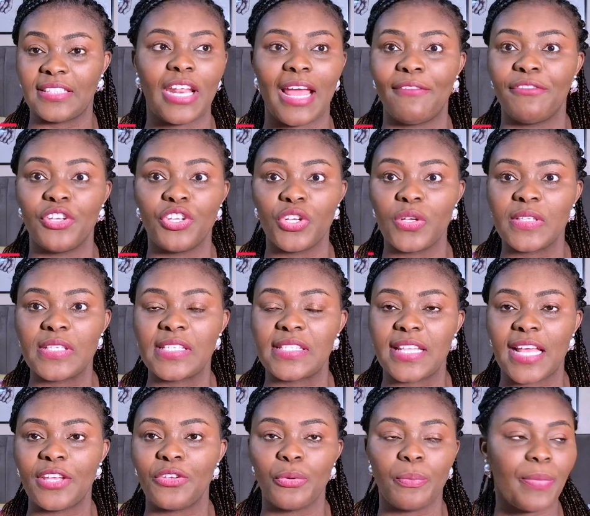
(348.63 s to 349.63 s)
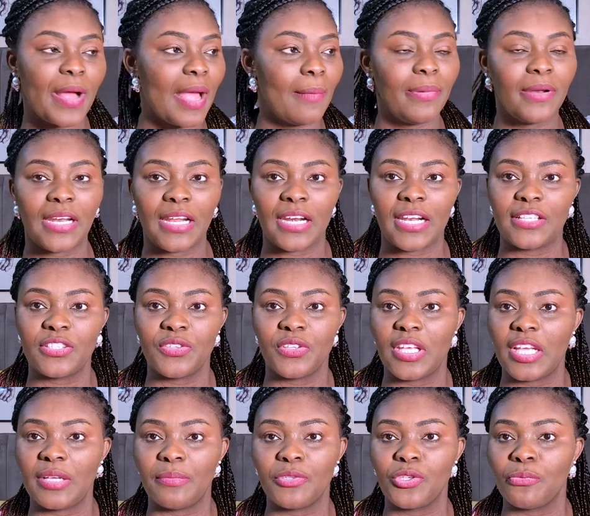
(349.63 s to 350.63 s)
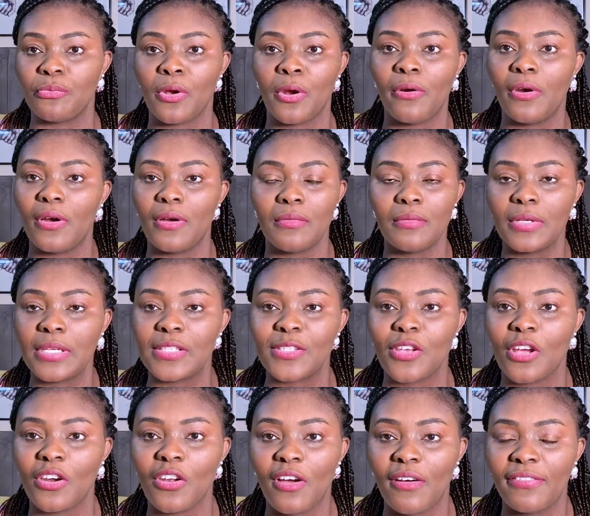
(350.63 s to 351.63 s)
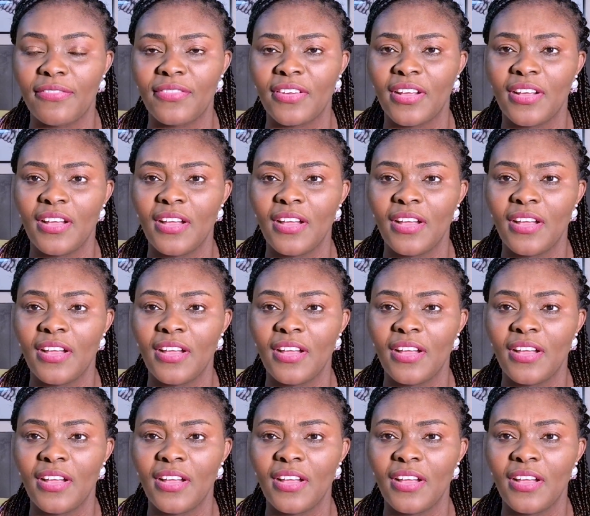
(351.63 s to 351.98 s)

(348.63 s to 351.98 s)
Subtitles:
Have you noticed that you buy banana today, tomorrow it's gone off?